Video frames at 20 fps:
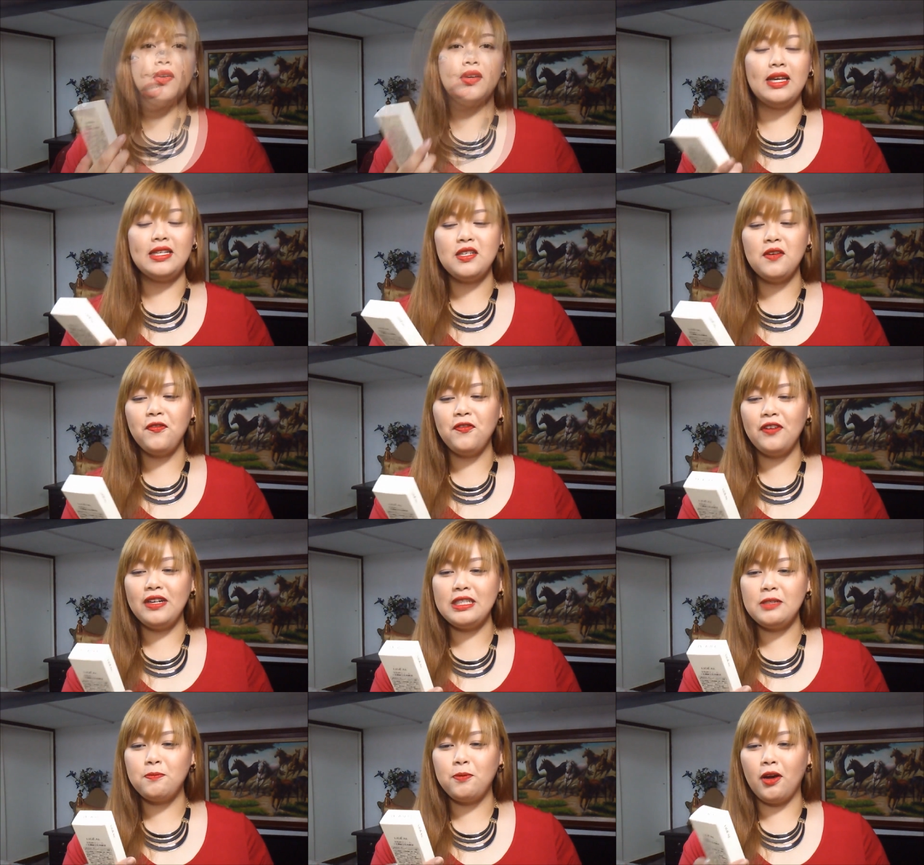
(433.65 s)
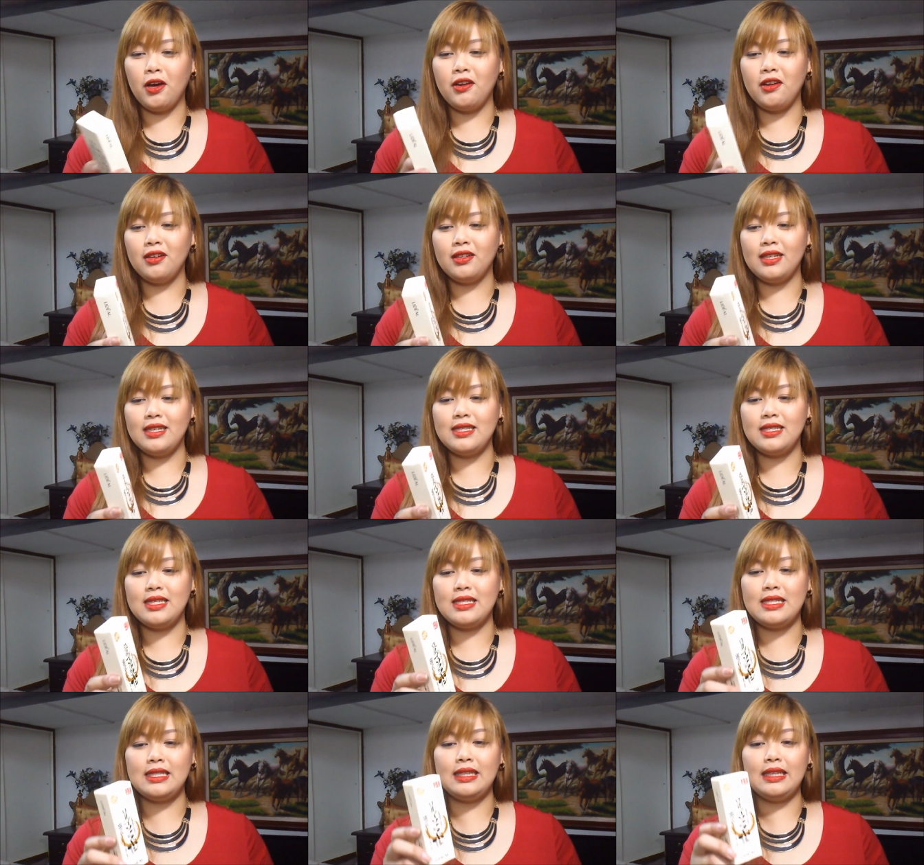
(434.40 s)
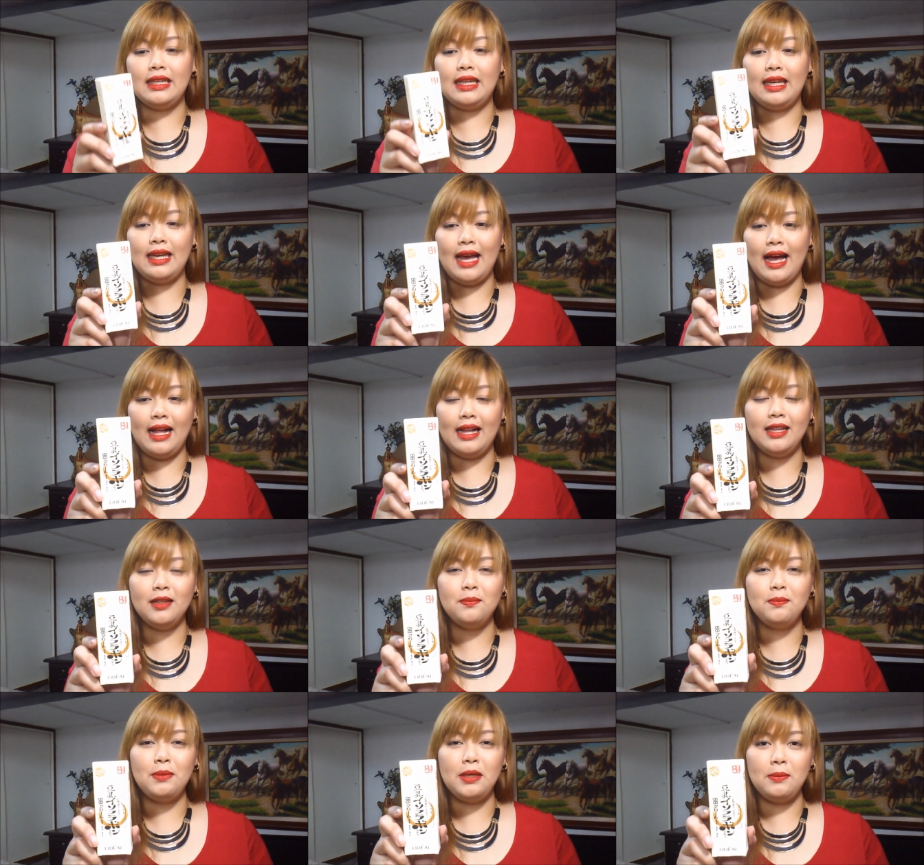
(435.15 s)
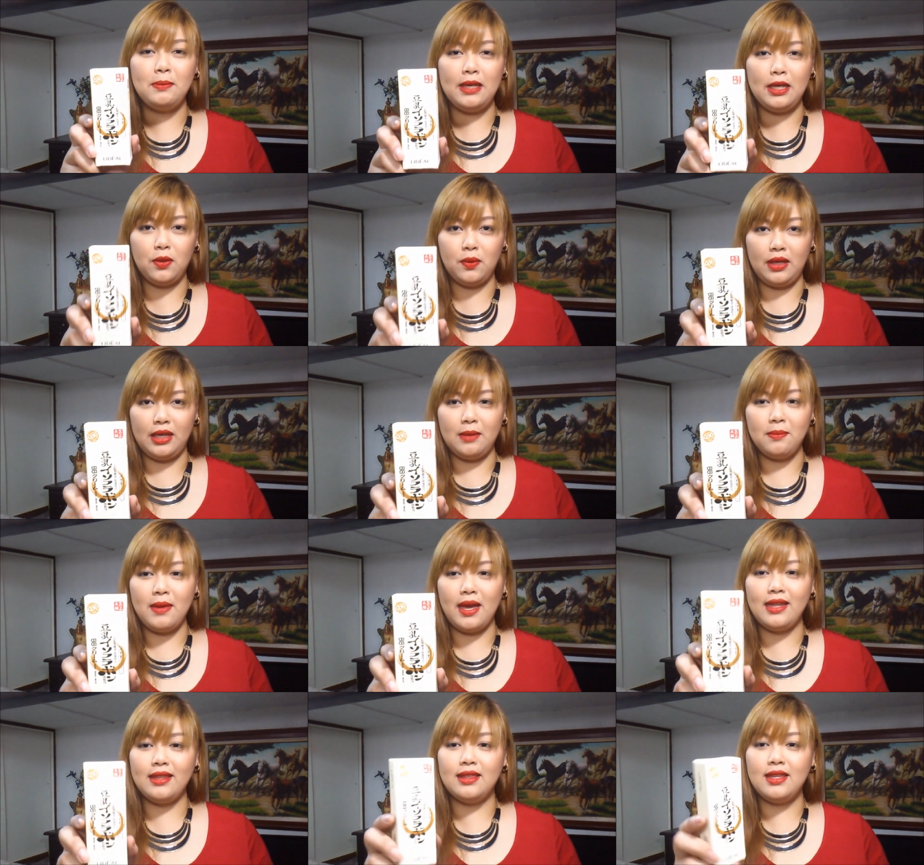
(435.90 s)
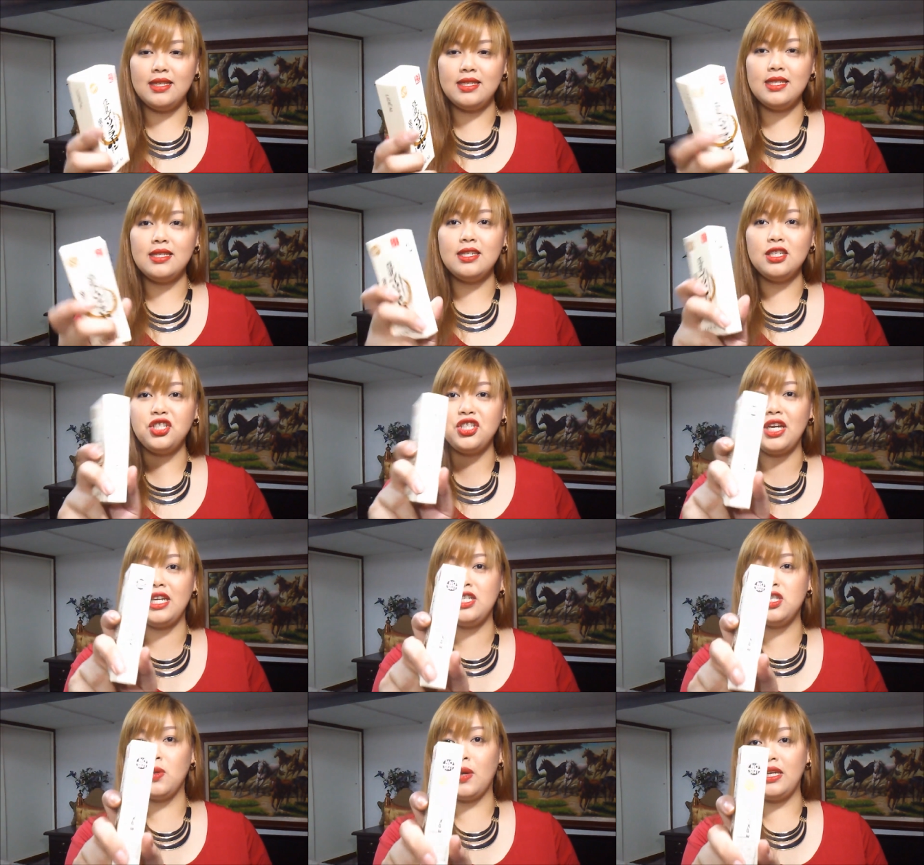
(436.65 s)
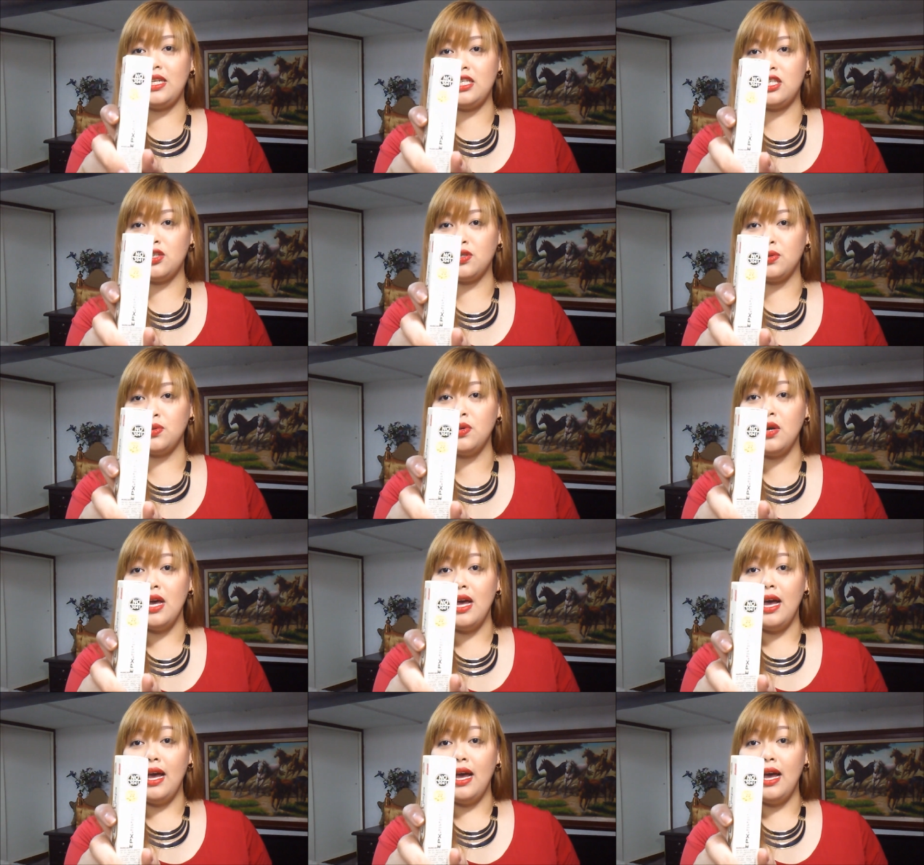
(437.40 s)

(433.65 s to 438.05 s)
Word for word: Okay, so first product is this Lideal BB cream and this in the shade 22.